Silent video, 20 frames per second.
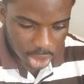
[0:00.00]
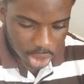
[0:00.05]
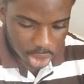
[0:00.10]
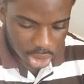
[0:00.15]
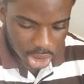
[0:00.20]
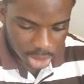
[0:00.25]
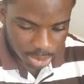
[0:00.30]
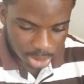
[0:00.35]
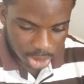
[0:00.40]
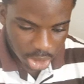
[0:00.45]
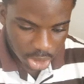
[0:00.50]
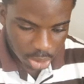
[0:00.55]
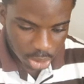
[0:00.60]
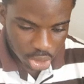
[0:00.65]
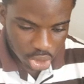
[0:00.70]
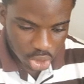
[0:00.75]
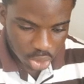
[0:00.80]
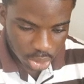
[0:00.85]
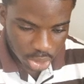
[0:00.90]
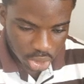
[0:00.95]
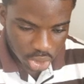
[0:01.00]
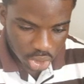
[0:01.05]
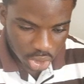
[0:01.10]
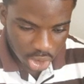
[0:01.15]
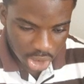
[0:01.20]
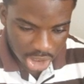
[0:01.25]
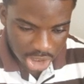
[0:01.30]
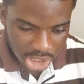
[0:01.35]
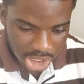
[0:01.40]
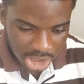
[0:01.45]
So depending on what you want, you
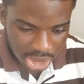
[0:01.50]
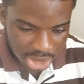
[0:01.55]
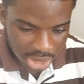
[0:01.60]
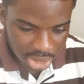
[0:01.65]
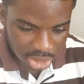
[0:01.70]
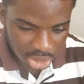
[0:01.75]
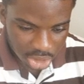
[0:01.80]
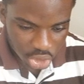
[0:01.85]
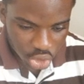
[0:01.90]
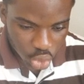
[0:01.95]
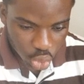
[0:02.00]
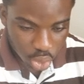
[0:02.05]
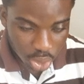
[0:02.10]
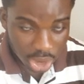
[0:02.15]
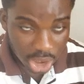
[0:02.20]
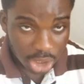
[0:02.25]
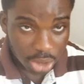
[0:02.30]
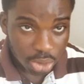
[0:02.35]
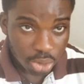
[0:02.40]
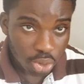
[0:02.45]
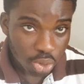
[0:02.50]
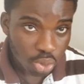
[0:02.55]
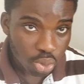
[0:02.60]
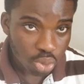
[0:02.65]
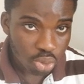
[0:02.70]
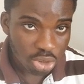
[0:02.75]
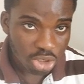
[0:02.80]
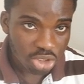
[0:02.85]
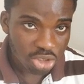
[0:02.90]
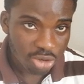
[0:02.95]
can just choose and
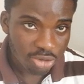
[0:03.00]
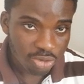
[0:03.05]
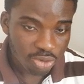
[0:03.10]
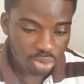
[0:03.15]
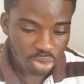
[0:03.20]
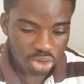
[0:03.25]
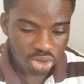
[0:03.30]
retrieve.